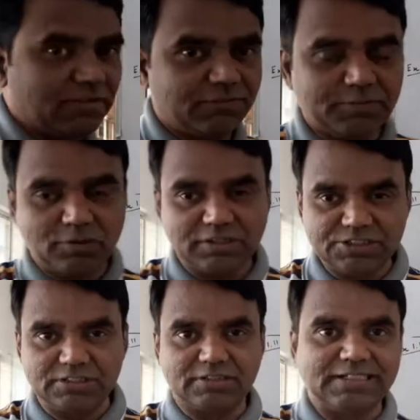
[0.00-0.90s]
from the
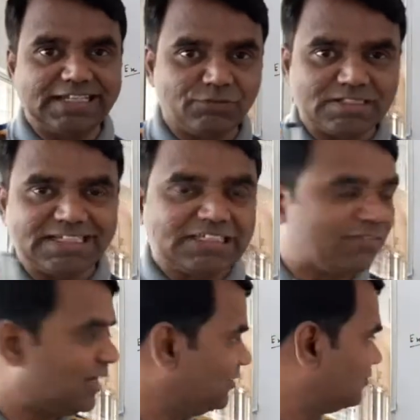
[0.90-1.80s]
origin? What's the x
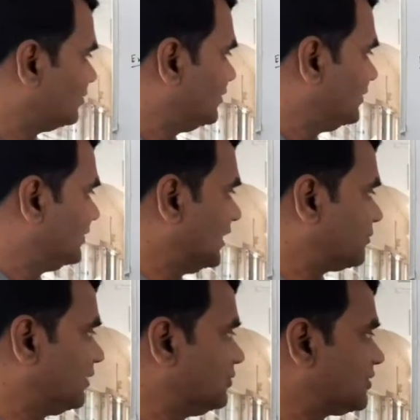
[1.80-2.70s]
value? X
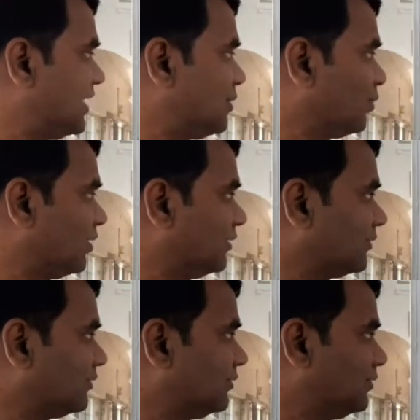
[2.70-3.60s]
value is A
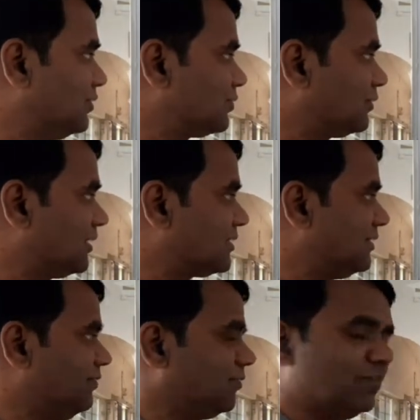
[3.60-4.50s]
only, so that is
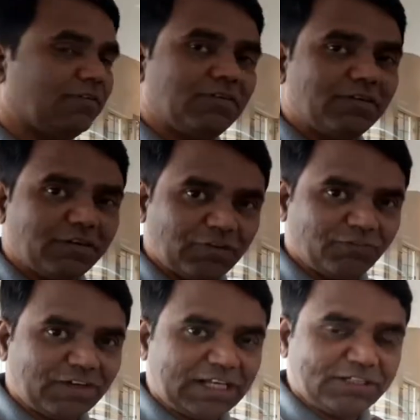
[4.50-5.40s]
the
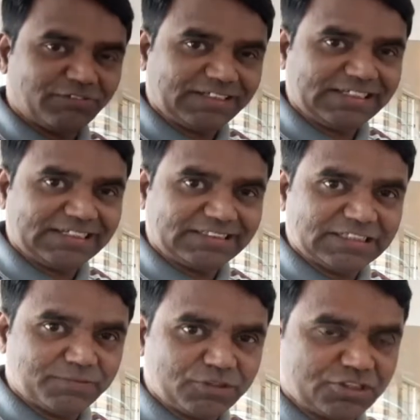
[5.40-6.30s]
value of E at
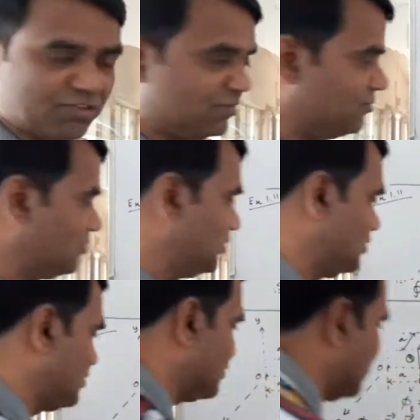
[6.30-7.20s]
this position.
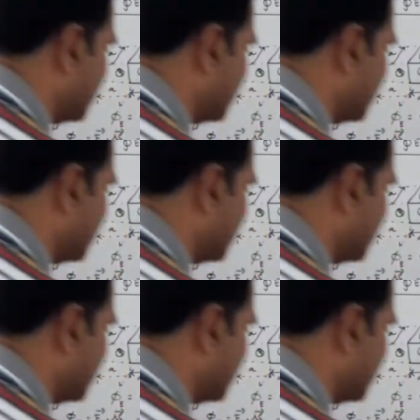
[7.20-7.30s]
So